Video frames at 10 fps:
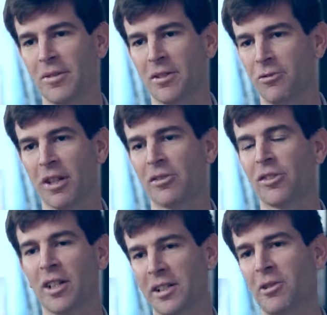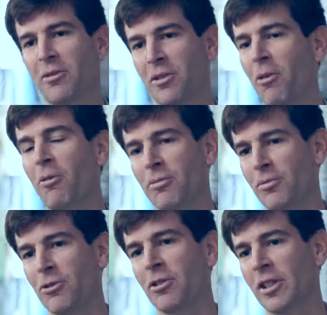the truck is on its own the whole
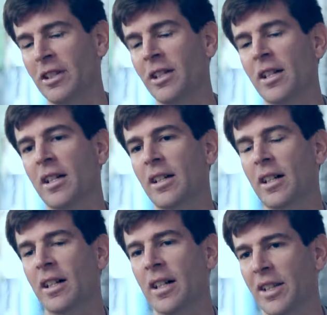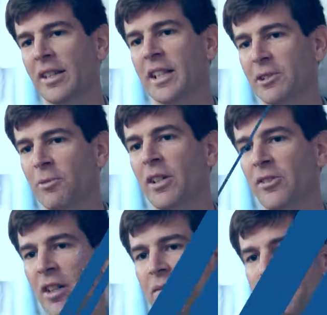journey. I think that's a ways off.